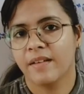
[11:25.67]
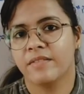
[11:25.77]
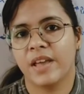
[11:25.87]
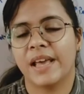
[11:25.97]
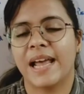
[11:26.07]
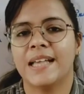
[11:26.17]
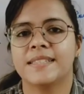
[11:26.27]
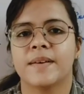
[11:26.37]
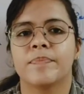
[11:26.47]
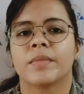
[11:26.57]

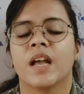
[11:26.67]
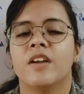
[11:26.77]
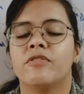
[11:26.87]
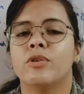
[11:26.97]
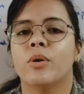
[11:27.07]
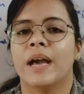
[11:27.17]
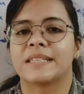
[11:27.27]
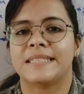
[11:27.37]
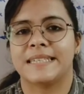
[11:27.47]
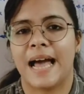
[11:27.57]
Whereas if you
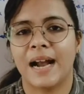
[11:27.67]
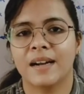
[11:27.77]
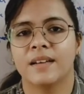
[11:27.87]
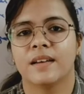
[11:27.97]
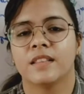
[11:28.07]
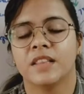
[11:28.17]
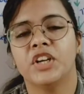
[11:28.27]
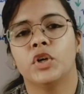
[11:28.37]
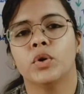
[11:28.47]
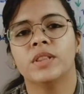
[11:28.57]
extract
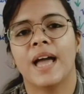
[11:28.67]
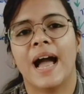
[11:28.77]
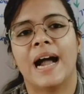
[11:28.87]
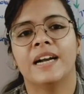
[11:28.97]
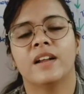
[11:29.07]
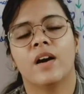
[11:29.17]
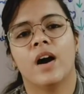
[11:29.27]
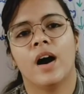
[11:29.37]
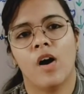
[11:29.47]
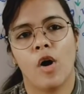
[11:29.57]
the tooth at
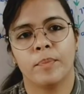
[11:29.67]
uh,